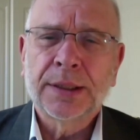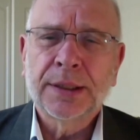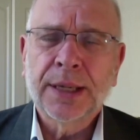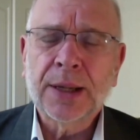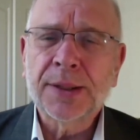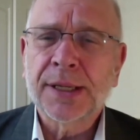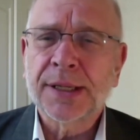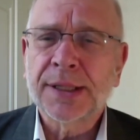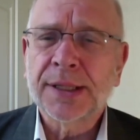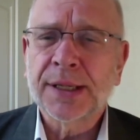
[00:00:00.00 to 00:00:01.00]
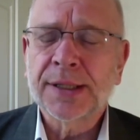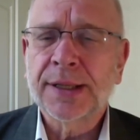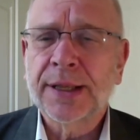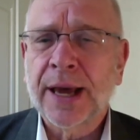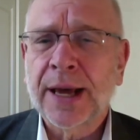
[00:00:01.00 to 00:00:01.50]
tells us
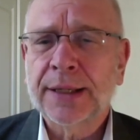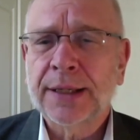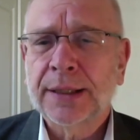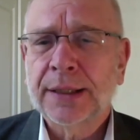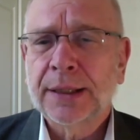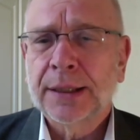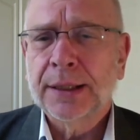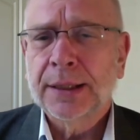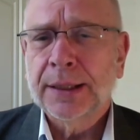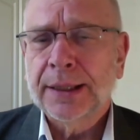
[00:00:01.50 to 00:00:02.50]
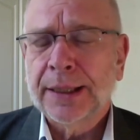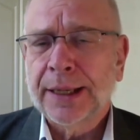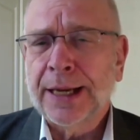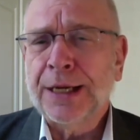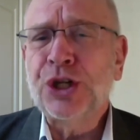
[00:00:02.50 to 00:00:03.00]
is that
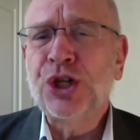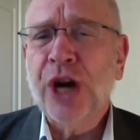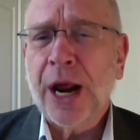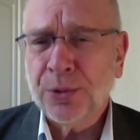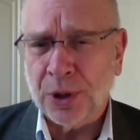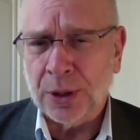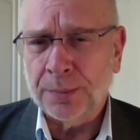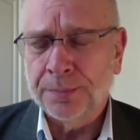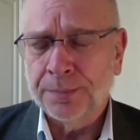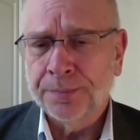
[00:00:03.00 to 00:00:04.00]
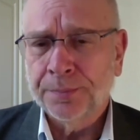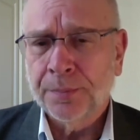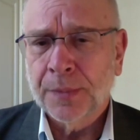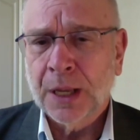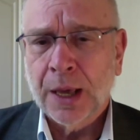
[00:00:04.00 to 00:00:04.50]
in general,
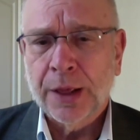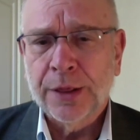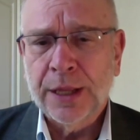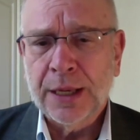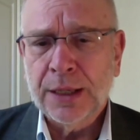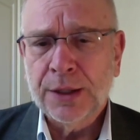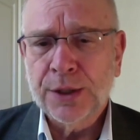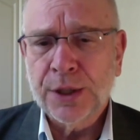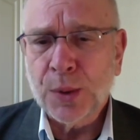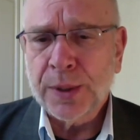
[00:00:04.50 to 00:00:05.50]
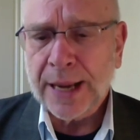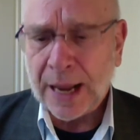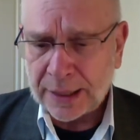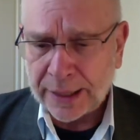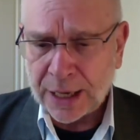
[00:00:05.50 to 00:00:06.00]
the zoning
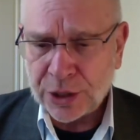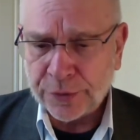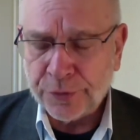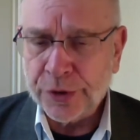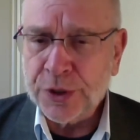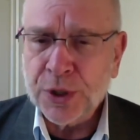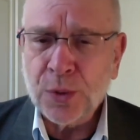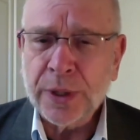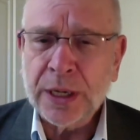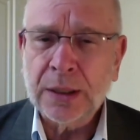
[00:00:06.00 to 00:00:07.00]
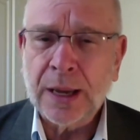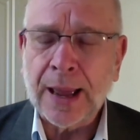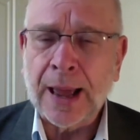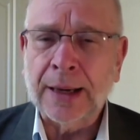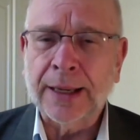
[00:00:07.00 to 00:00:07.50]
allocation, for the zoning
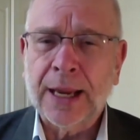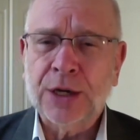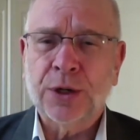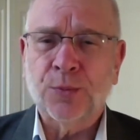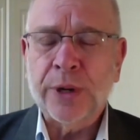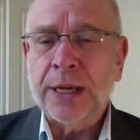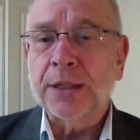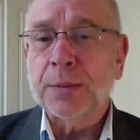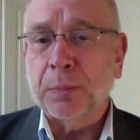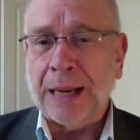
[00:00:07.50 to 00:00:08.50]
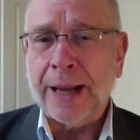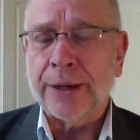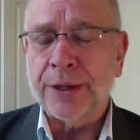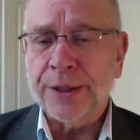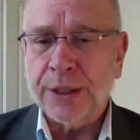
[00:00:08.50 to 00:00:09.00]
allocation, we as
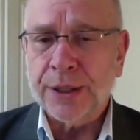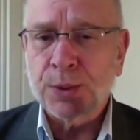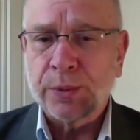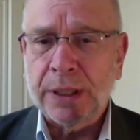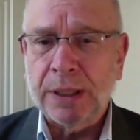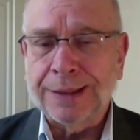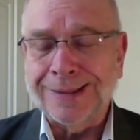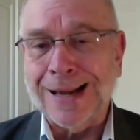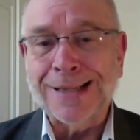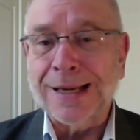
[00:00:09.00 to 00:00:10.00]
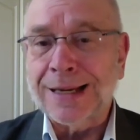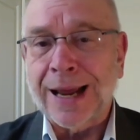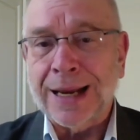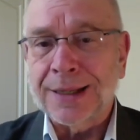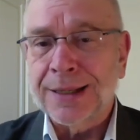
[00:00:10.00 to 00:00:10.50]
planners, as we
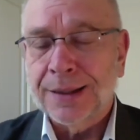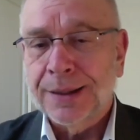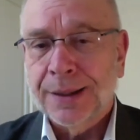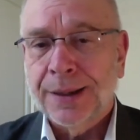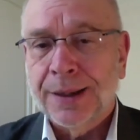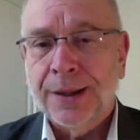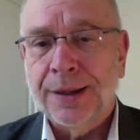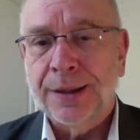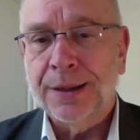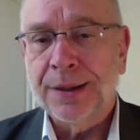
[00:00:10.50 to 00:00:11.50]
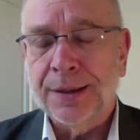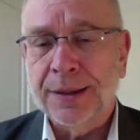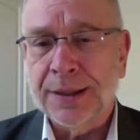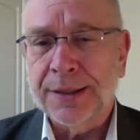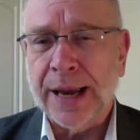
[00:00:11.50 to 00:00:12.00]
designate
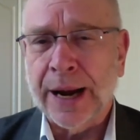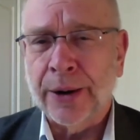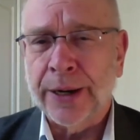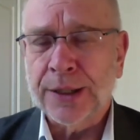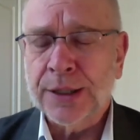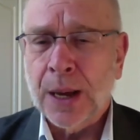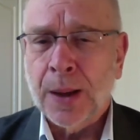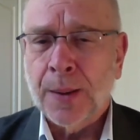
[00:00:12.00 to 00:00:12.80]
these areas,